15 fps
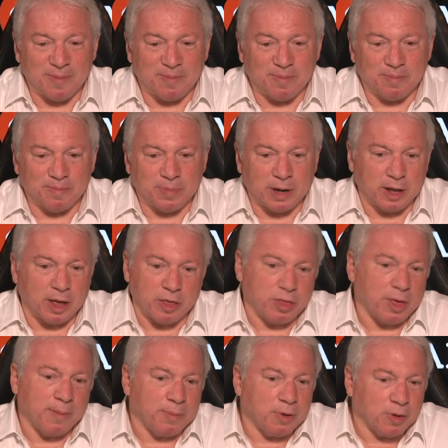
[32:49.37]
But at
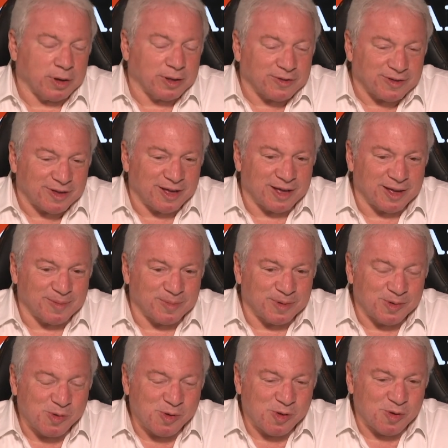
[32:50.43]
some point,
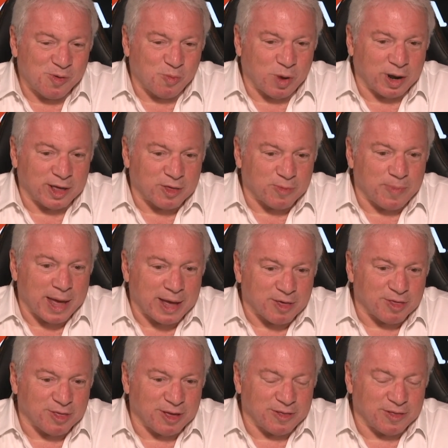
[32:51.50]
one expects
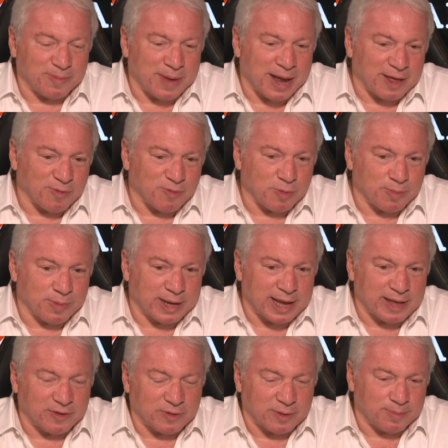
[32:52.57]
that the banks will
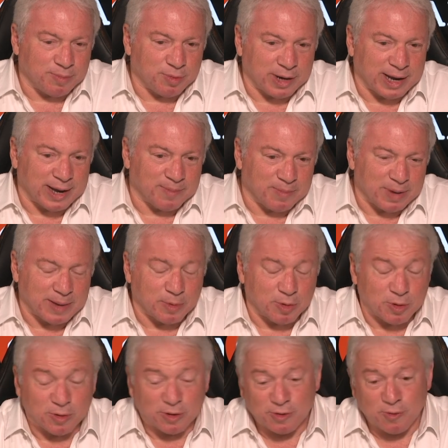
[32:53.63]
begin to bring in people
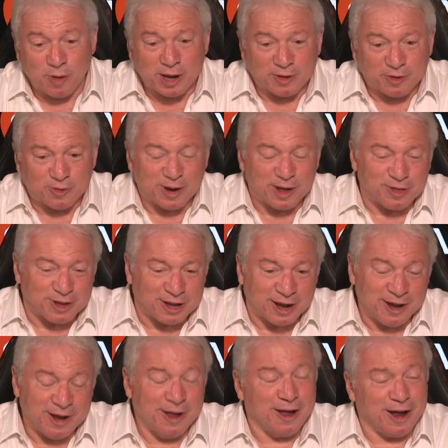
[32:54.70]
who are trained to actually
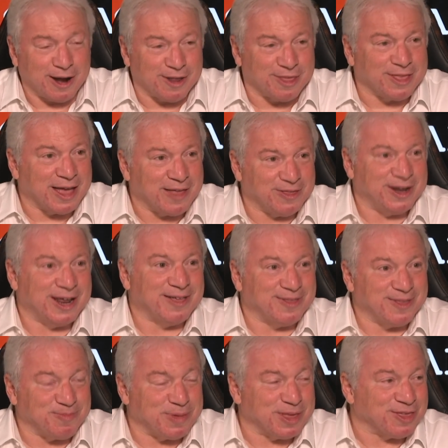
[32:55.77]
understand the
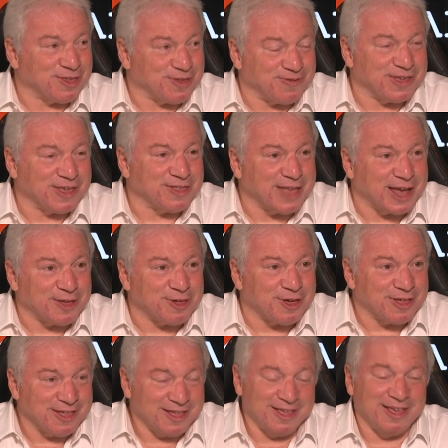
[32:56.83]
business of this nature,
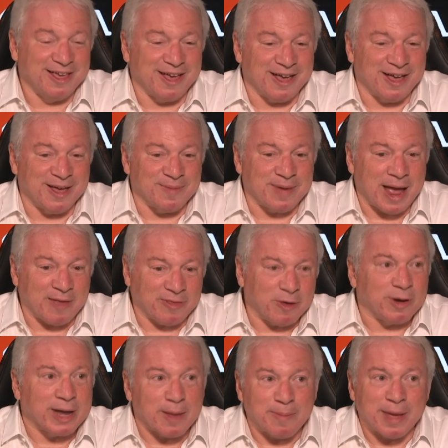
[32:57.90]
and they'll
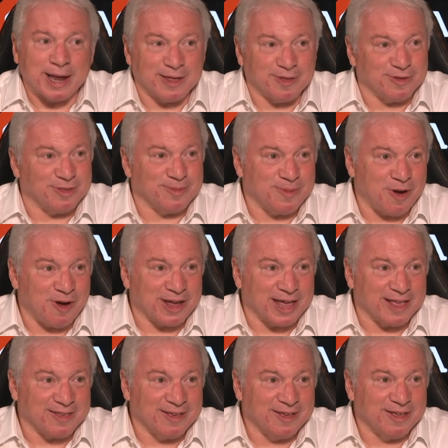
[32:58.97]
get back into the
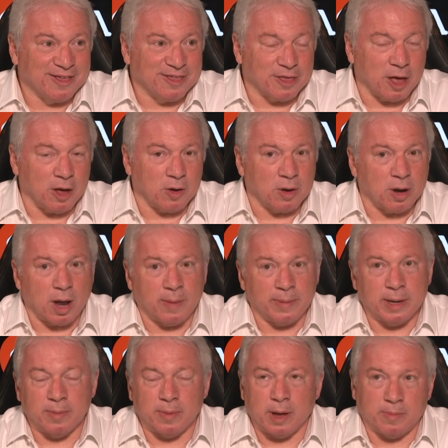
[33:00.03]
market. So, I
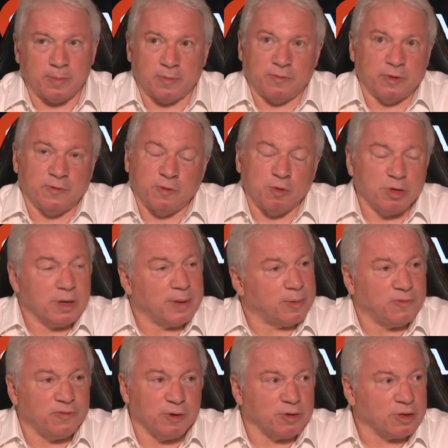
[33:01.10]
mean, but for the foreseeable
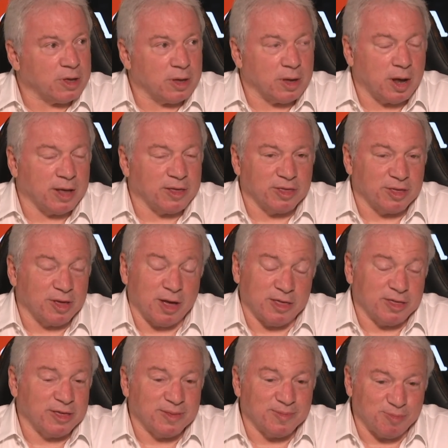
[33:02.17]
future, I
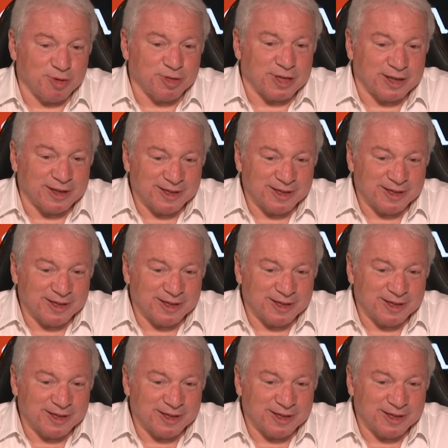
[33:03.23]
see the bridging